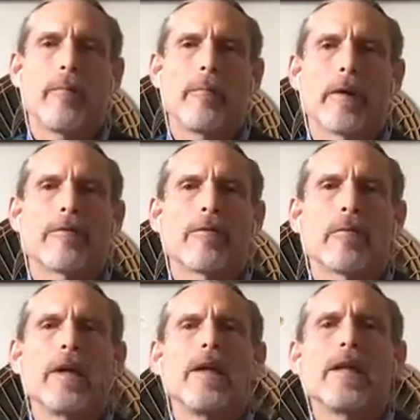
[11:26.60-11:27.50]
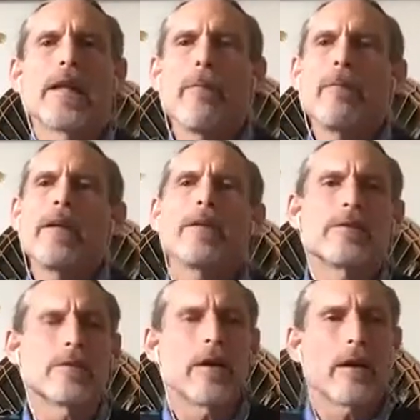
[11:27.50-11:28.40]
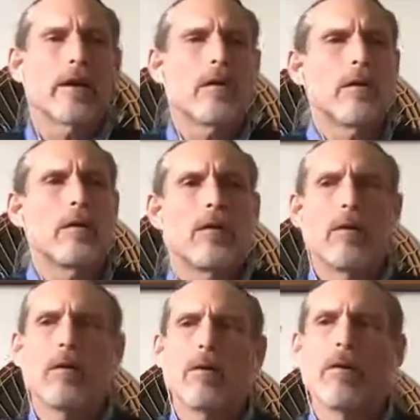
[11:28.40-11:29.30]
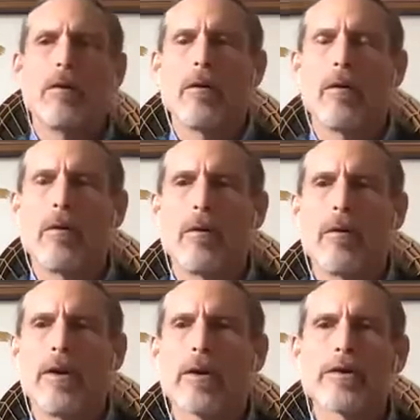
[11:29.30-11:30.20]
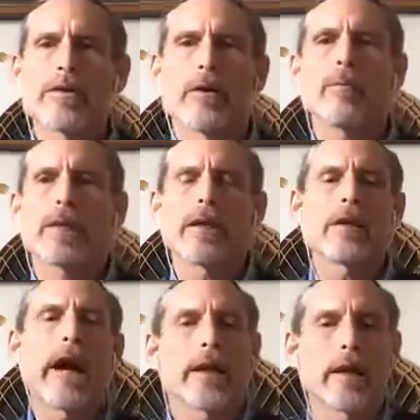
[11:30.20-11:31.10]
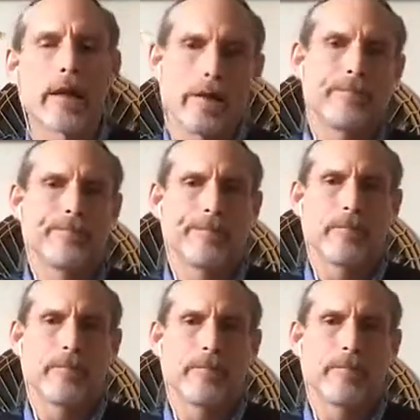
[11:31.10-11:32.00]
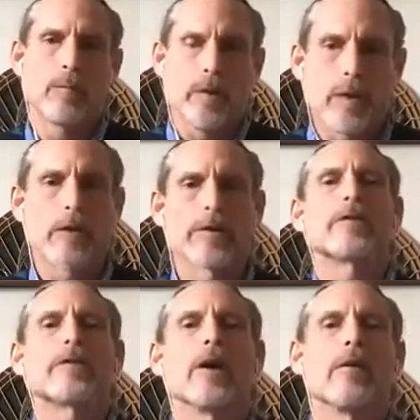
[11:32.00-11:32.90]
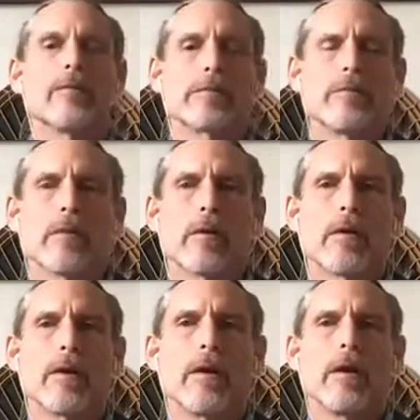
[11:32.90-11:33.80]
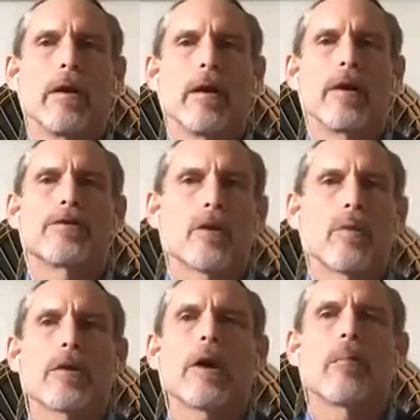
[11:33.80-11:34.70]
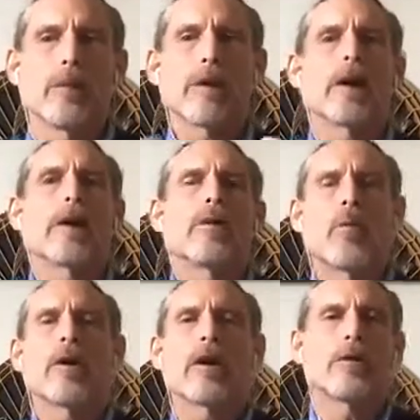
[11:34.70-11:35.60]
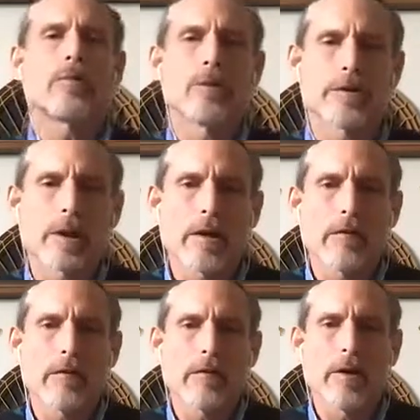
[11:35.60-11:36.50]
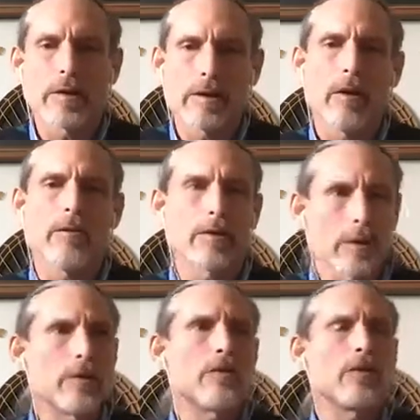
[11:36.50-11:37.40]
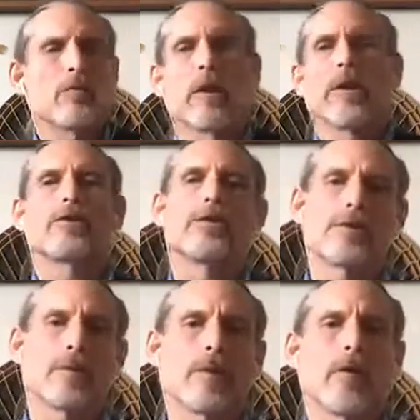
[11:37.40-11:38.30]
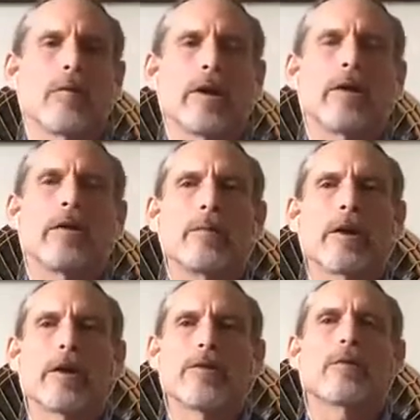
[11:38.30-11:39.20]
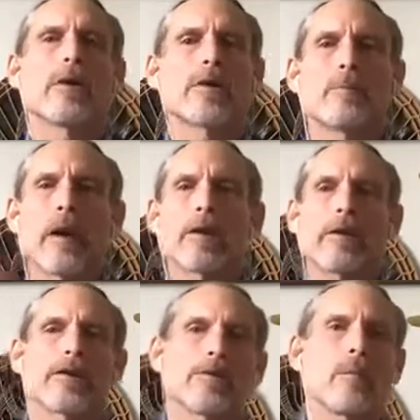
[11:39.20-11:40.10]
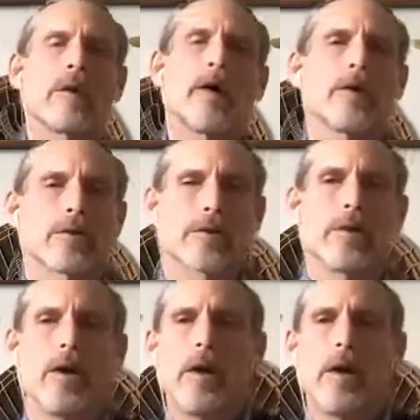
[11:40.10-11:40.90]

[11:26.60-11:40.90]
But for me, that means that there is something lacking within ourselves. And so we're not bringing 100% of ourselves into the relationship that we're in because we're expecting someone else